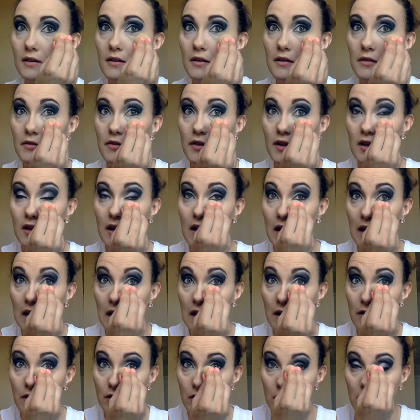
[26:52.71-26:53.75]
than any
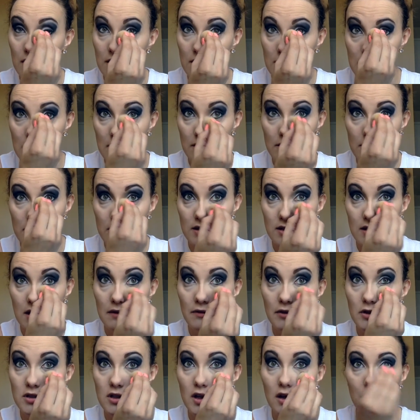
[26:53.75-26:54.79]
other concealer has
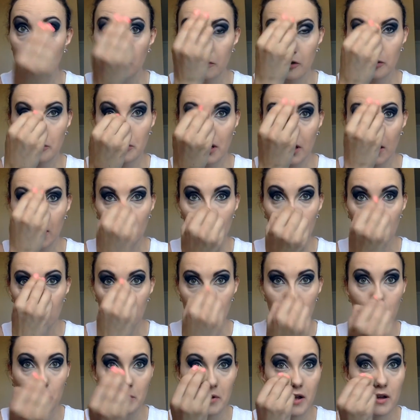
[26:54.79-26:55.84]
ever done for me
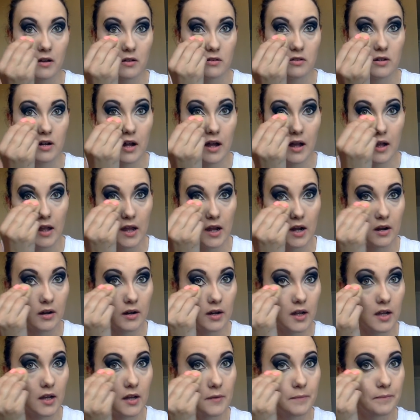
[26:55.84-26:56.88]
for my under eye
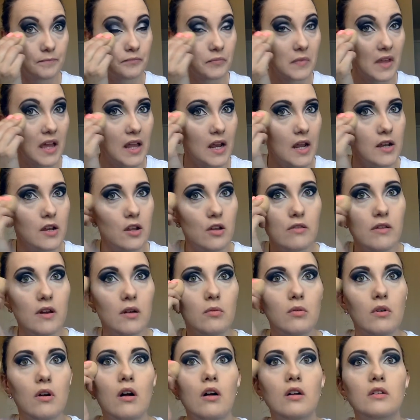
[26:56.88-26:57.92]
area. And I know that
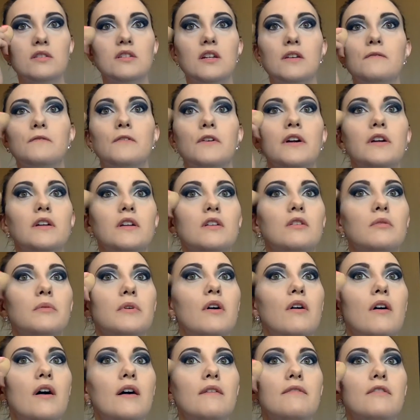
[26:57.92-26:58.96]
we're all different. You know, we
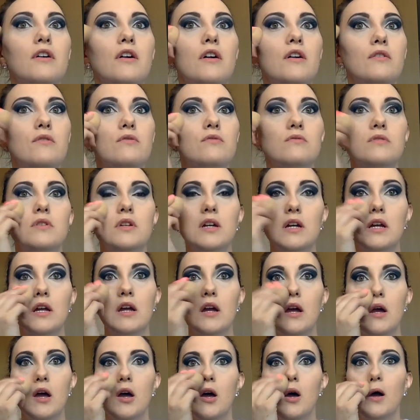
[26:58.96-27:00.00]
all have our own
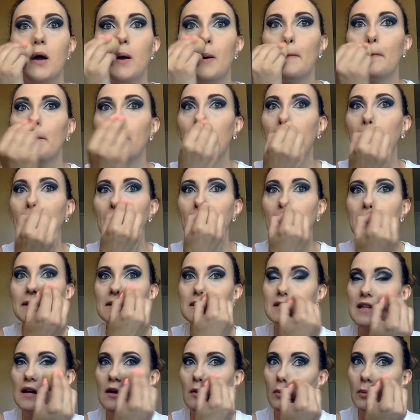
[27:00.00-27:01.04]
products
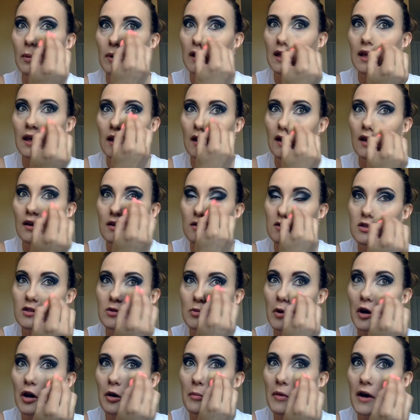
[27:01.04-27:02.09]
that we
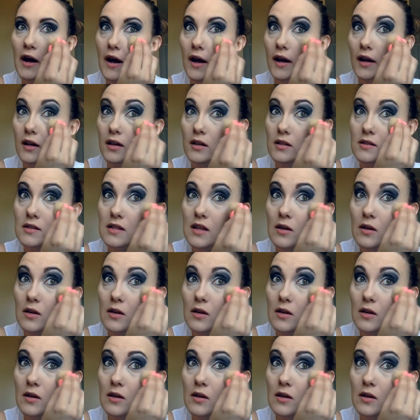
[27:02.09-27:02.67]
swear by because they